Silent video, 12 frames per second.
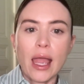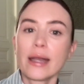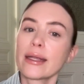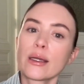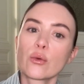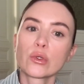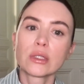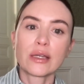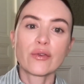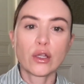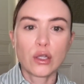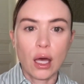And it can
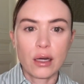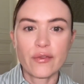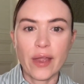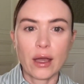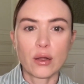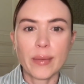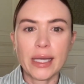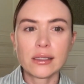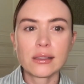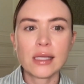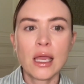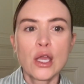relieve a lot of
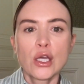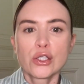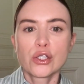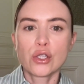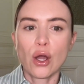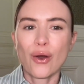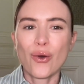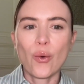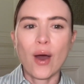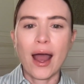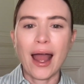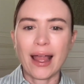ailments.
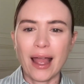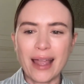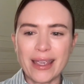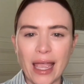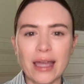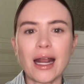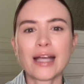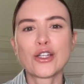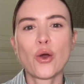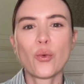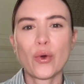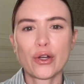So, I, again, I
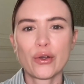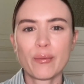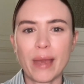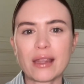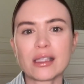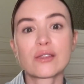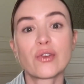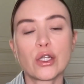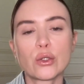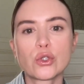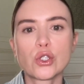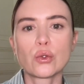don't want to make this
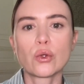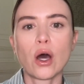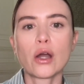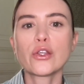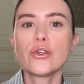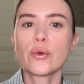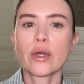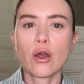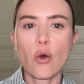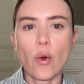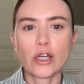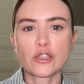video too long. You can
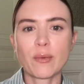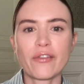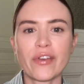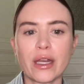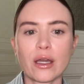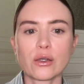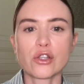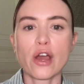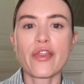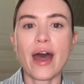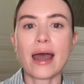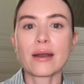go watch my videos
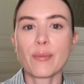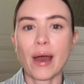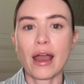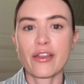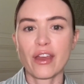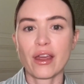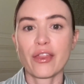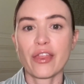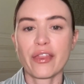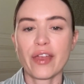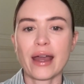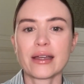on that, but I think
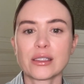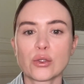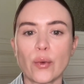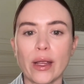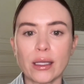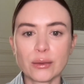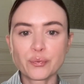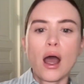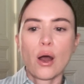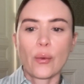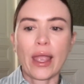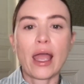that that is great.
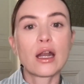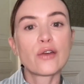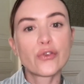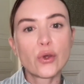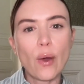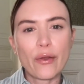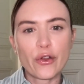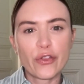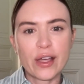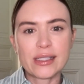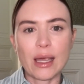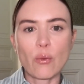Okay, and a few other
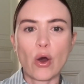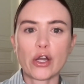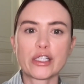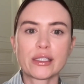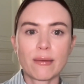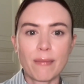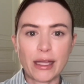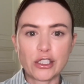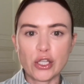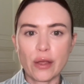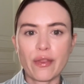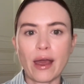things I wanted to
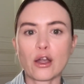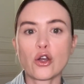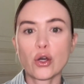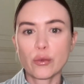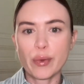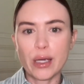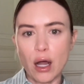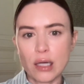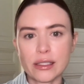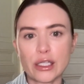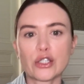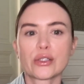mention that could be
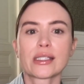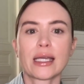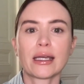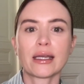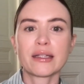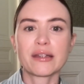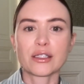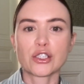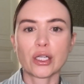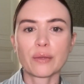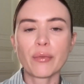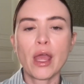causing your skin
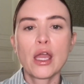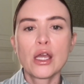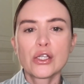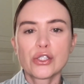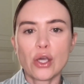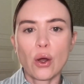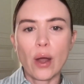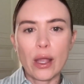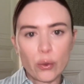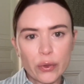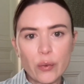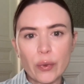condition. So,
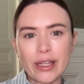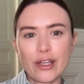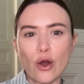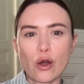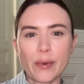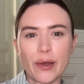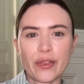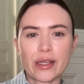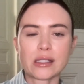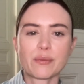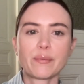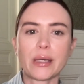I only really know about
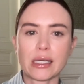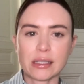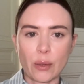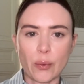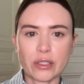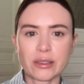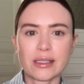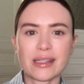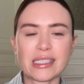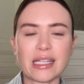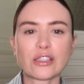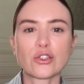this because I worked in
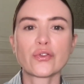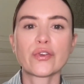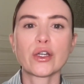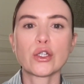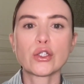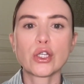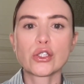the dental field.